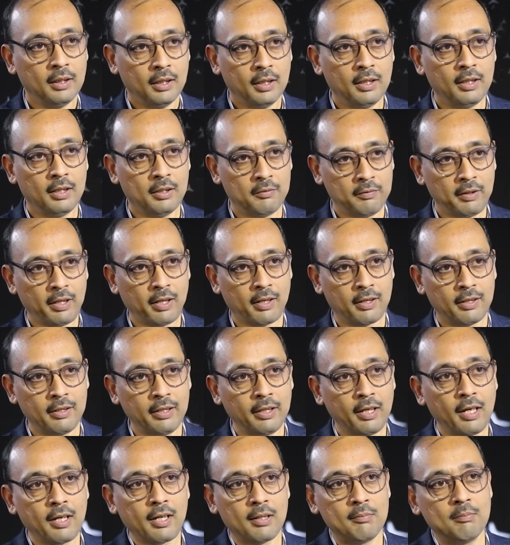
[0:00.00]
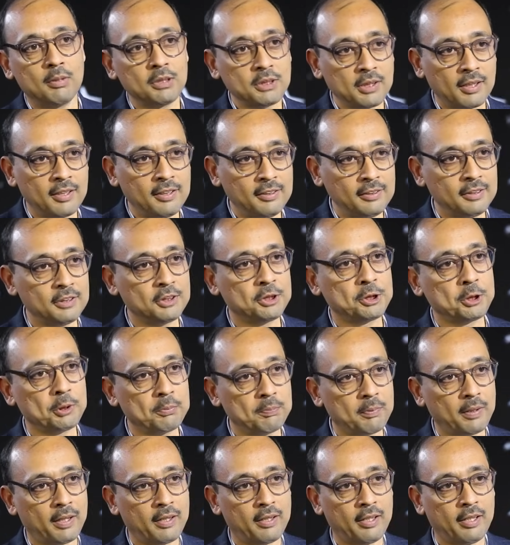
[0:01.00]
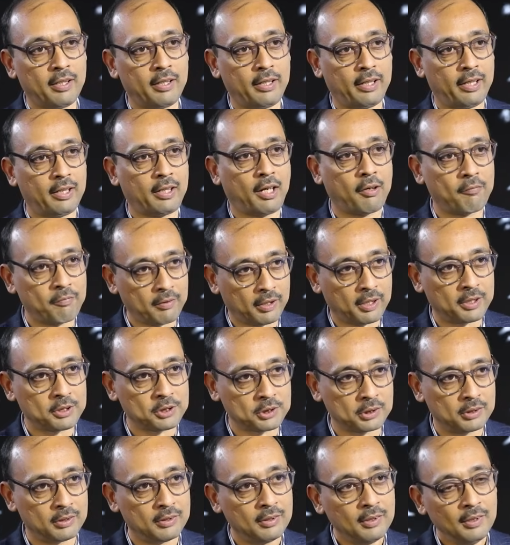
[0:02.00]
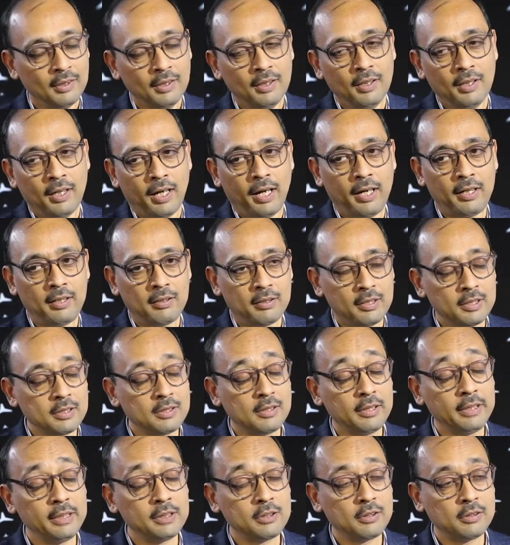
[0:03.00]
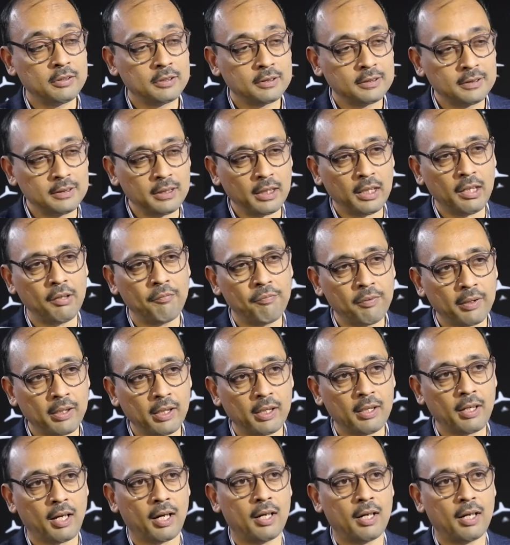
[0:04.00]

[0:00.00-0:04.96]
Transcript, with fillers: We are running a combustion engine ship and an electrification. And this needs significant